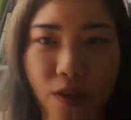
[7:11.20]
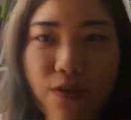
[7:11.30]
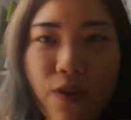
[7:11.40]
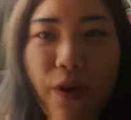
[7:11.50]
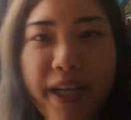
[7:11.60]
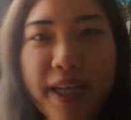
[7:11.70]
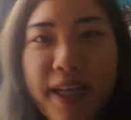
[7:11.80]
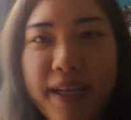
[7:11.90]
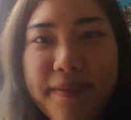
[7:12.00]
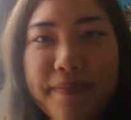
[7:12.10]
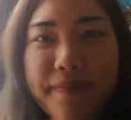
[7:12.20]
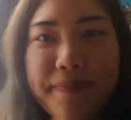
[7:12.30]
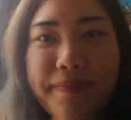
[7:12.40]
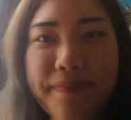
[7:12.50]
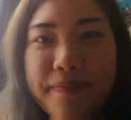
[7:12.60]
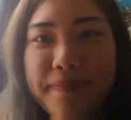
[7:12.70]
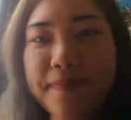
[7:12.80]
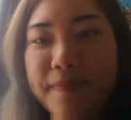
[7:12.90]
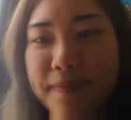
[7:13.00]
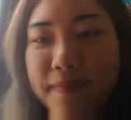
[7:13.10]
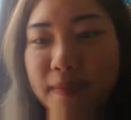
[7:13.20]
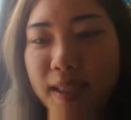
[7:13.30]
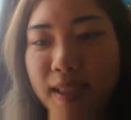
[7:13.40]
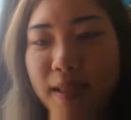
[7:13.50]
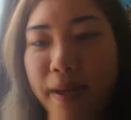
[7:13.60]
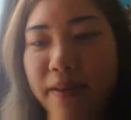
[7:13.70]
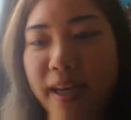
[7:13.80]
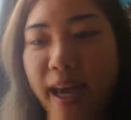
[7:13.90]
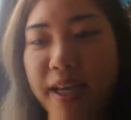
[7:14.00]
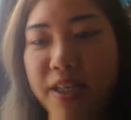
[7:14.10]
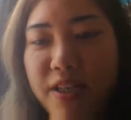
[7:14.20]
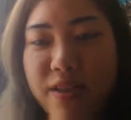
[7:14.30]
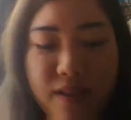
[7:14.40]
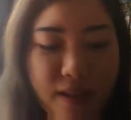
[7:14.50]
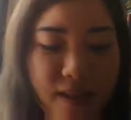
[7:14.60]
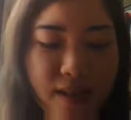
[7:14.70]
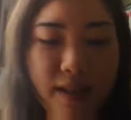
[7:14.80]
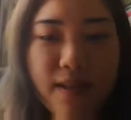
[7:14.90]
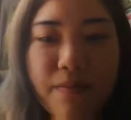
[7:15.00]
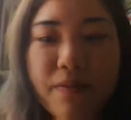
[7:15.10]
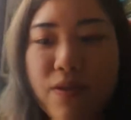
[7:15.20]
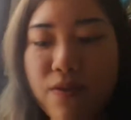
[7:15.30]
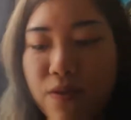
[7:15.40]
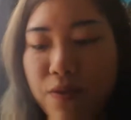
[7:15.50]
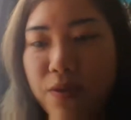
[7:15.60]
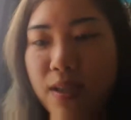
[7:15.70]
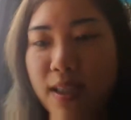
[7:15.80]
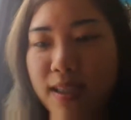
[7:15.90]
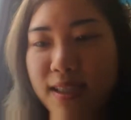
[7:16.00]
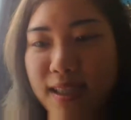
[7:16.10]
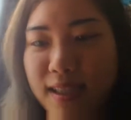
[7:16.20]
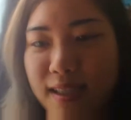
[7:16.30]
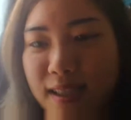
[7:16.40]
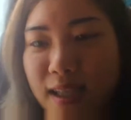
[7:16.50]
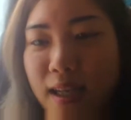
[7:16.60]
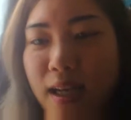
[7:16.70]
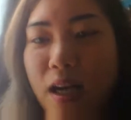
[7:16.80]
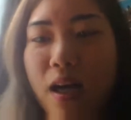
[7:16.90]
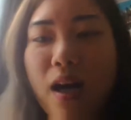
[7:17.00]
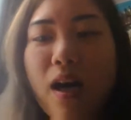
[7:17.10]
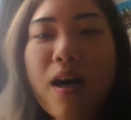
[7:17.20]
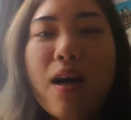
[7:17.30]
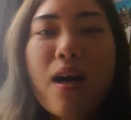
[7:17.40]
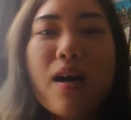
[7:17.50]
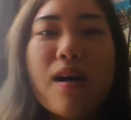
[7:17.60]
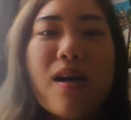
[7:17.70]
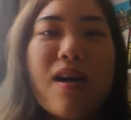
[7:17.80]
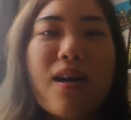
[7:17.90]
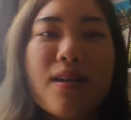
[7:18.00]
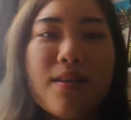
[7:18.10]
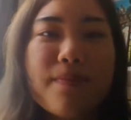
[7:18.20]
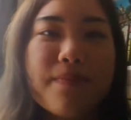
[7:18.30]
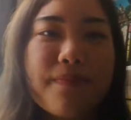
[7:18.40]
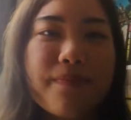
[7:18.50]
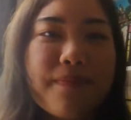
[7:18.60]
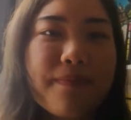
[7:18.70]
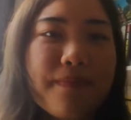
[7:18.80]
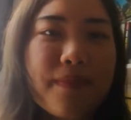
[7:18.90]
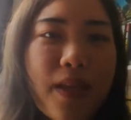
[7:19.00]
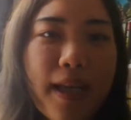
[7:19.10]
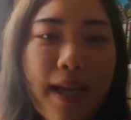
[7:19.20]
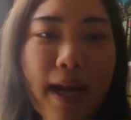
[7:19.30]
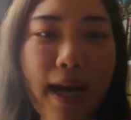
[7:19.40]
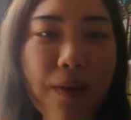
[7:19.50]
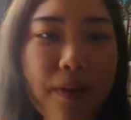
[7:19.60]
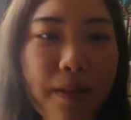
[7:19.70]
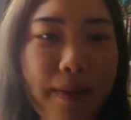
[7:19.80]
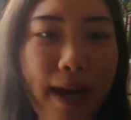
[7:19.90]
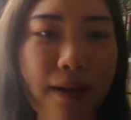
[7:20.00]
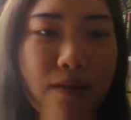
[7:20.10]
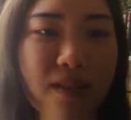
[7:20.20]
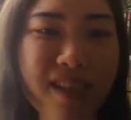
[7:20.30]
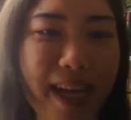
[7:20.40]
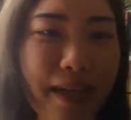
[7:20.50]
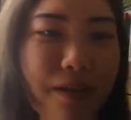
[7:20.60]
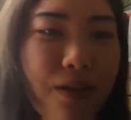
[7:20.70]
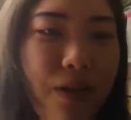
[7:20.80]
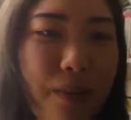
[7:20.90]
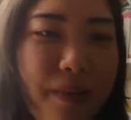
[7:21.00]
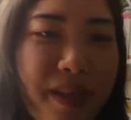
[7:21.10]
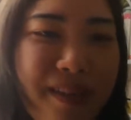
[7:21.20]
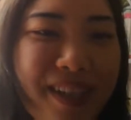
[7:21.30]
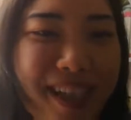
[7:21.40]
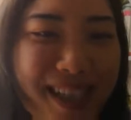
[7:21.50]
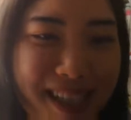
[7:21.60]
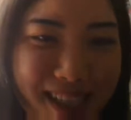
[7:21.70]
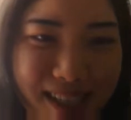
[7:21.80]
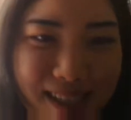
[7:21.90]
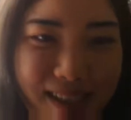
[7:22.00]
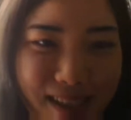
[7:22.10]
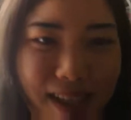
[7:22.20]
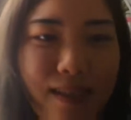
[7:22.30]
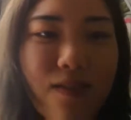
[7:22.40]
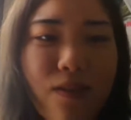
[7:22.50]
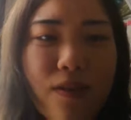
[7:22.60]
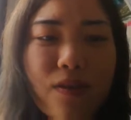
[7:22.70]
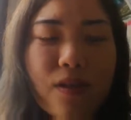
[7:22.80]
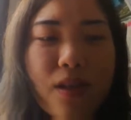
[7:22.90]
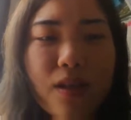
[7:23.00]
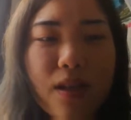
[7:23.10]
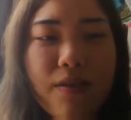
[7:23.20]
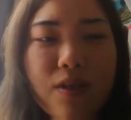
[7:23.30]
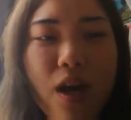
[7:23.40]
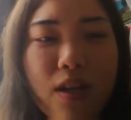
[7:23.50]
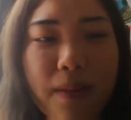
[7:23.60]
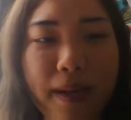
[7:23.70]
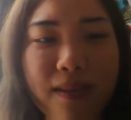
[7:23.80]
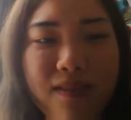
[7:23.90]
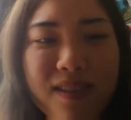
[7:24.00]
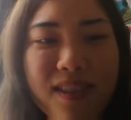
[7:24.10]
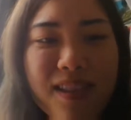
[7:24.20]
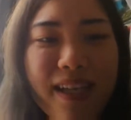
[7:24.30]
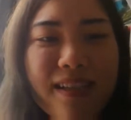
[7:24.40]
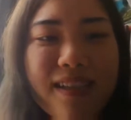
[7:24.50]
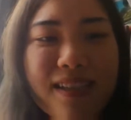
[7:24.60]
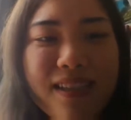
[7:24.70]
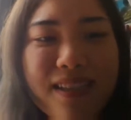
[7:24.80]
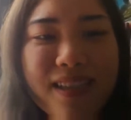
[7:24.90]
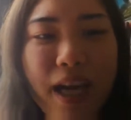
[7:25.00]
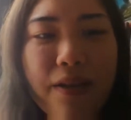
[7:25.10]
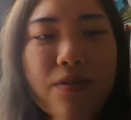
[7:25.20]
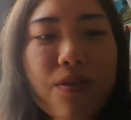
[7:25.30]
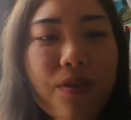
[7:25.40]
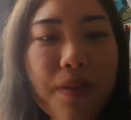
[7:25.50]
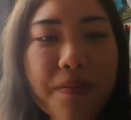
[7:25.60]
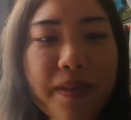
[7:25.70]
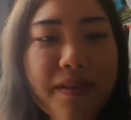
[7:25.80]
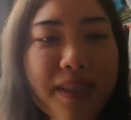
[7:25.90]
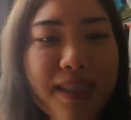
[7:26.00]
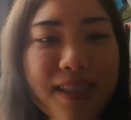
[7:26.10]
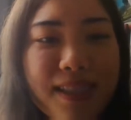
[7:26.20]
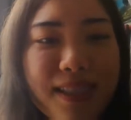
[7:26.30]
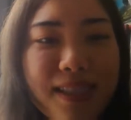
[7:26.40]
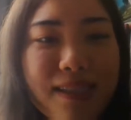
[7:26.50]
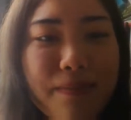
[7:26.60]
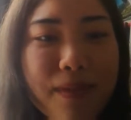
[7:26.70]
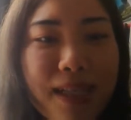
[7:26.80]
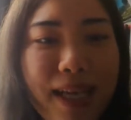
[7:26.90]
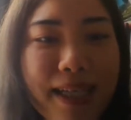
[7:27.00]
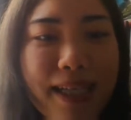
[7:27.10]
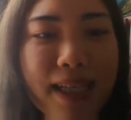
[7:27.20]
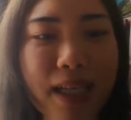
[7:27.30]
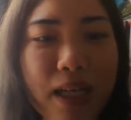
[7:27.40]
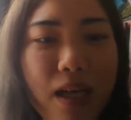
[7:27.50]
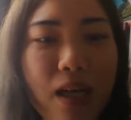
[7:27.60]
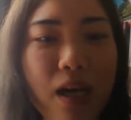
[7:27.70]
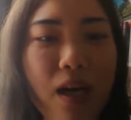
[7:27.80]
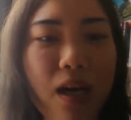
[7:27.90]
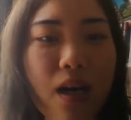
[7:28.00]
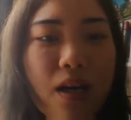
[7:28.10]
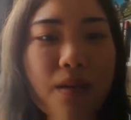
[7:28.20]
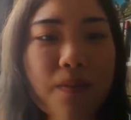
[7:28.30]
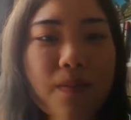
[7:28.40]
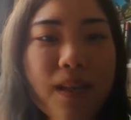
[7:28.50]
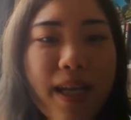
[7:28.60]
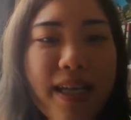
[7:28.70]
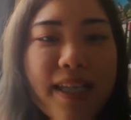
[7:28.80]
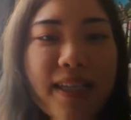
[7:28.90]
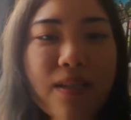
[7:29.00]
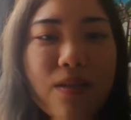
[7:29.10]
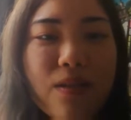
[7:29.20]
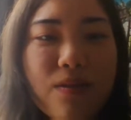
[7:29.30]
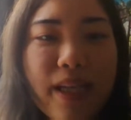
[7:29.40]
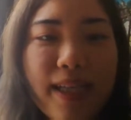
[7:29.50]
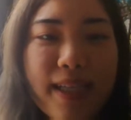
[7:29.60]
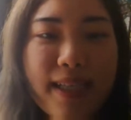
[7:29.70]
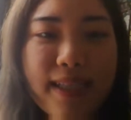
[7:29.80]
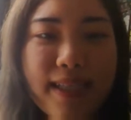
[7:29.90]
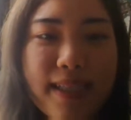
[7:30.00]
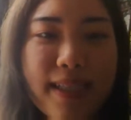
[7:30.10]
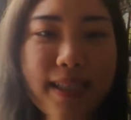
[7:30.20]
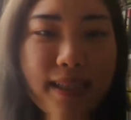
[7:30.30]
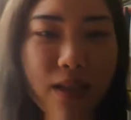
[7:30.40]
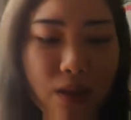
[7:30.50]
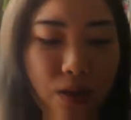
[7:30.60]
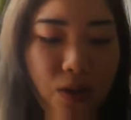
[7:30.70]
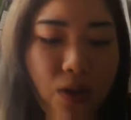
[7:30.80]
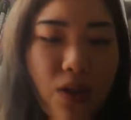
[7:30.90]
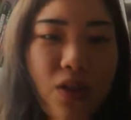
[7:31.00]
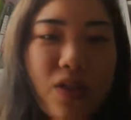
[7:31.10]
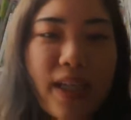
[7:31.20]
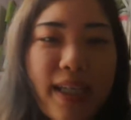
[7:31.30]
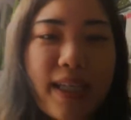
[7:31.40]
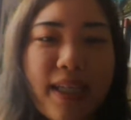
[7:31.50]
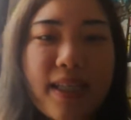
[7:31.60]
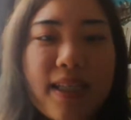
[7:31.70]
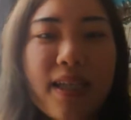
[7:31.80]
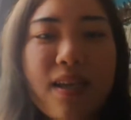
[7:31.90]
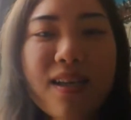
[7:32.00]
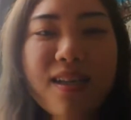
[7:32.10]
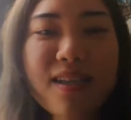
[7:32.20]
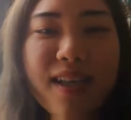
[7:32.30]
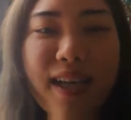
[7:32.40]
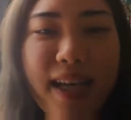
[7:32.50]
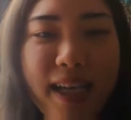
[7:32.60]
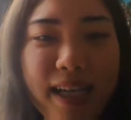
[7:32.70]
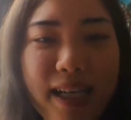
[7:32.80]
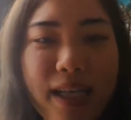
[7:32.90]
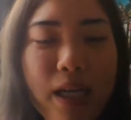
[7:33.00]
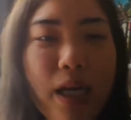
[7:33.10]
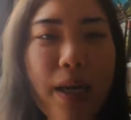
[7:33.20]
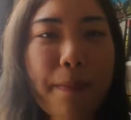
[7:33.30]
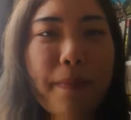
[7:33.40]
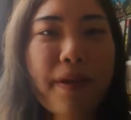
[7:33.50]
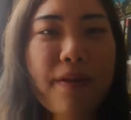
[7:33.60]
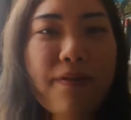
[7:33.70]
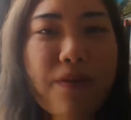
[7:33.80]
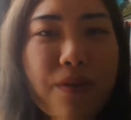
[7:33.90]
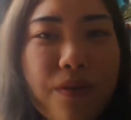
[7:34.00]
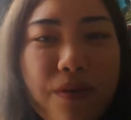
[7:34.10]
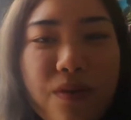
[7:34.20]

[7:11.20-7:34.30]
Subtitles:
40. Yes, about the age, you can say some useful word like this. Um, how about general appearance? Yes, can you talk about their general appearance? Is mean like plain looking, good looking, stunning, beautiful,